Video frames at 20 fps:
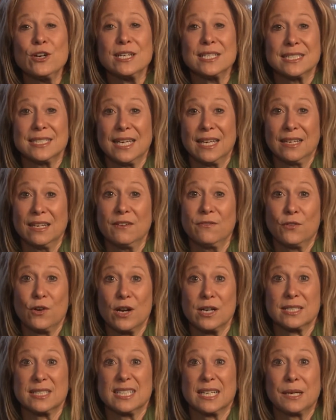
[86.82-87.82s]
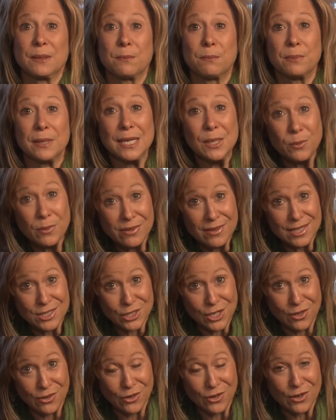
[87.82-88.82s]
intended for us to compete with
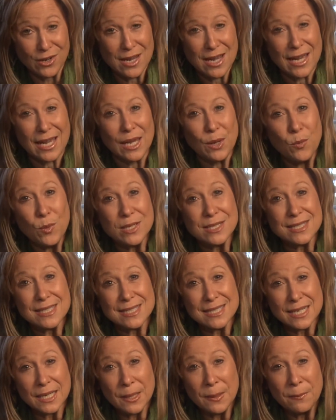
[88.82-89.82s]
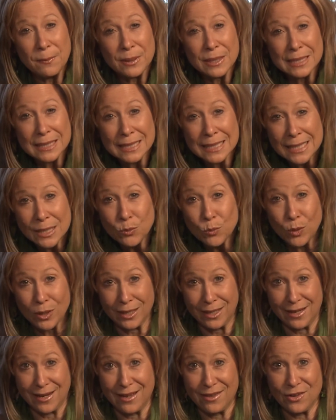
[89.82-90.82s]
each other. He wants us to complete one
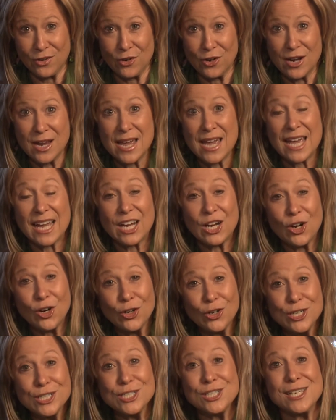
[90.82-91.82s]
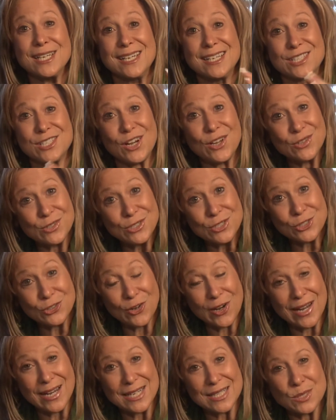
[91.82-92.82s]
another, encouraging each other's
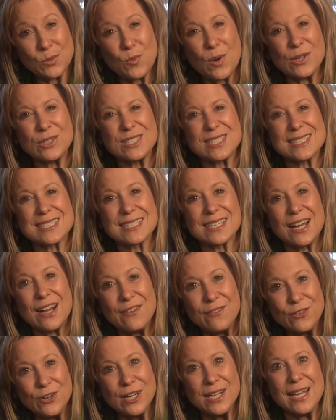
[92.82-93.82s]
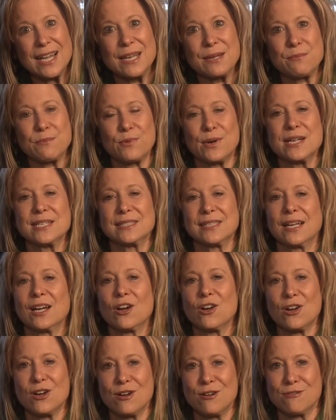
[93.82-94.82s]
strengths while discovering and embracing
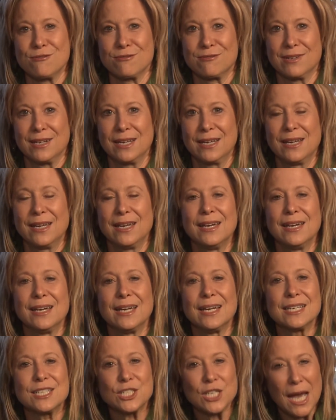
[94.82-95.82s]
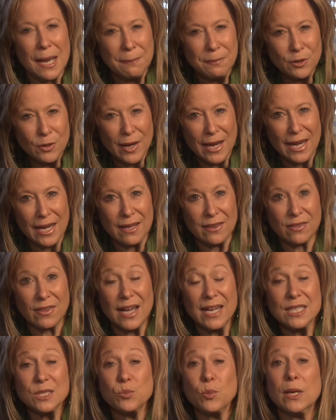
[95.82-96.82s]
our own. In chapter 8,
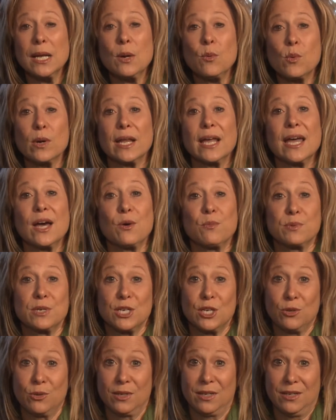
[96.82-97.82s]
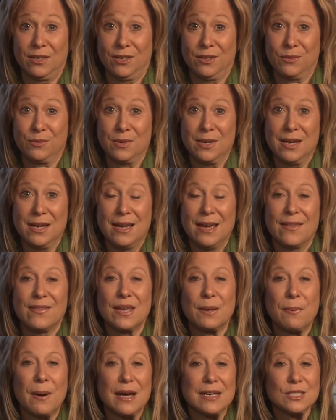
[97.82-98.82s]
that's what I want to help you to do.
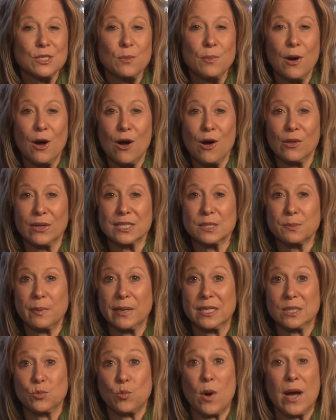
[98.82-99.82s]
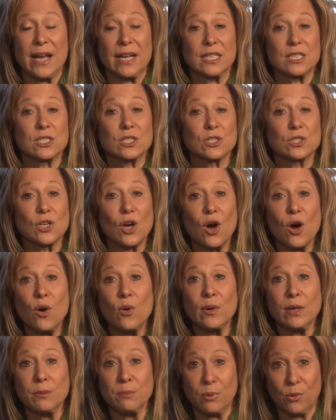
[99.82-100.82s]
The Apostle Paul explains why it's
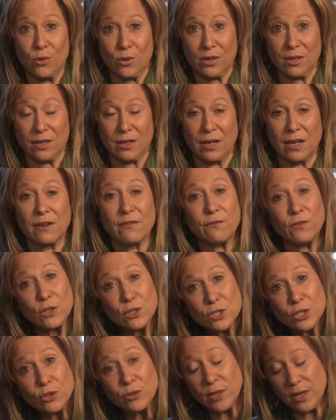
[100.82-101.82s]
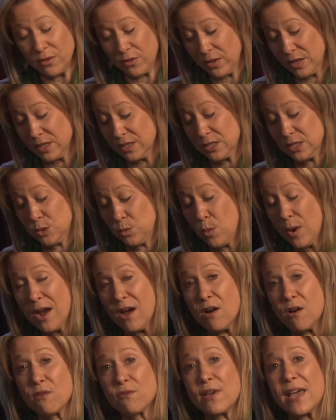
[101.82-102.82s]
so important in 1 Corinthians
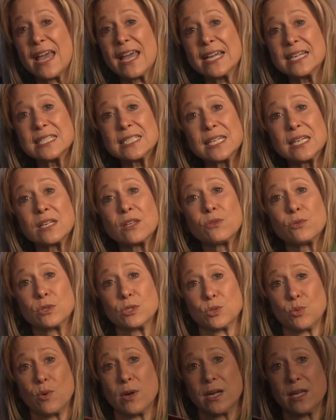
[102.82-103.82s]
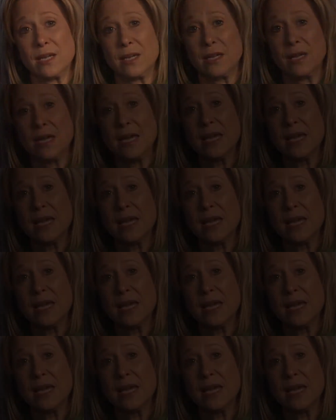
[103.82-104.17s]
12:18 through 20.